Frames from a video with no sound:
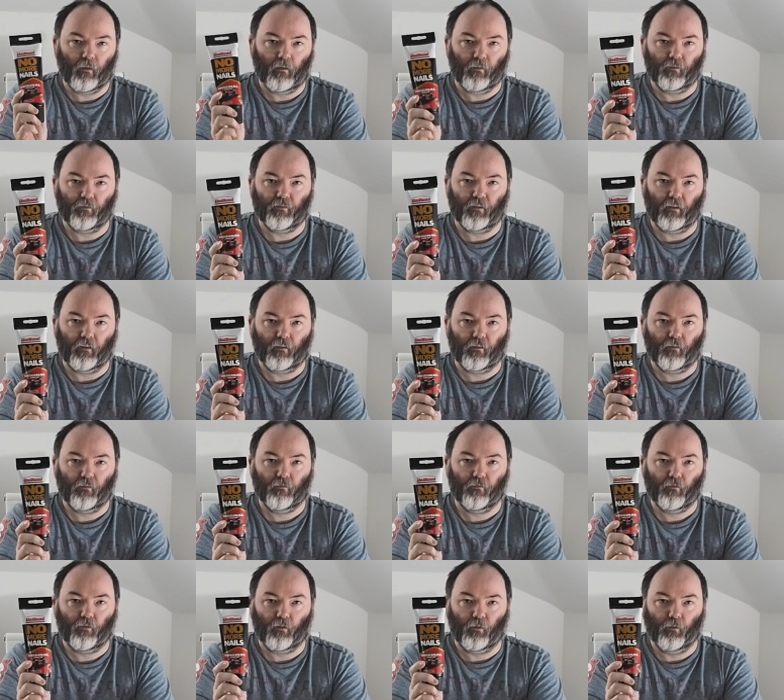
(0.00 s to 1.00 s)
I just think
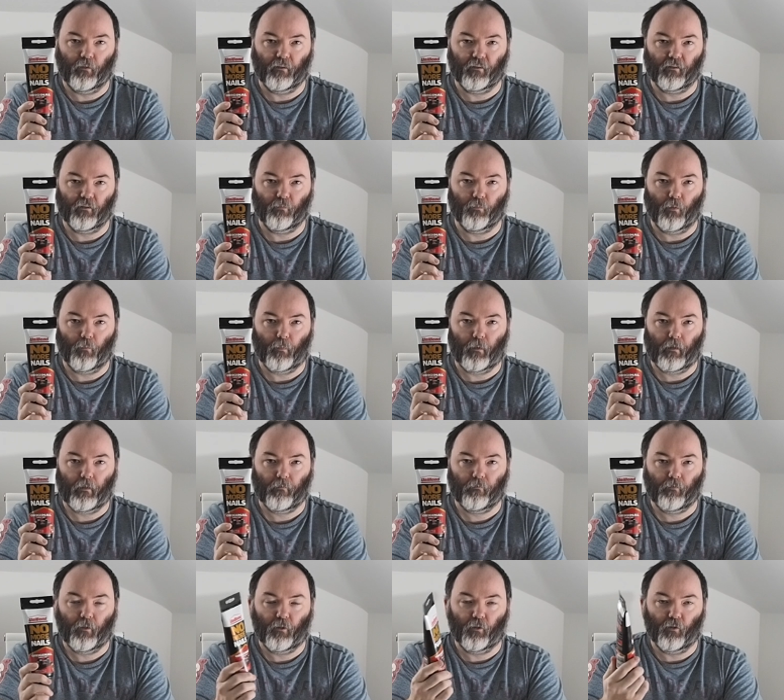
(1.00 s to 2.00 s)
doing it's a little bit better.
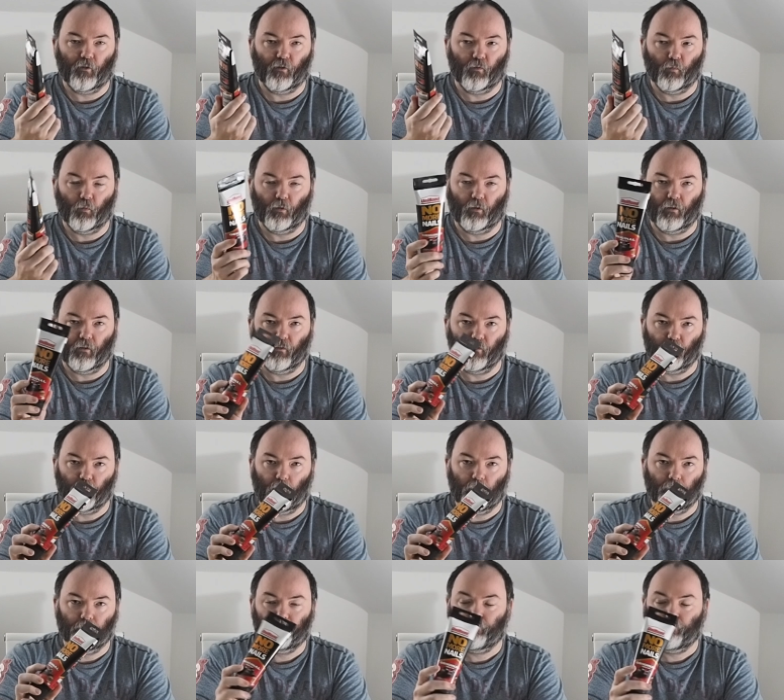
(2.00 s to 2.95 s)
You could use wood glue as well.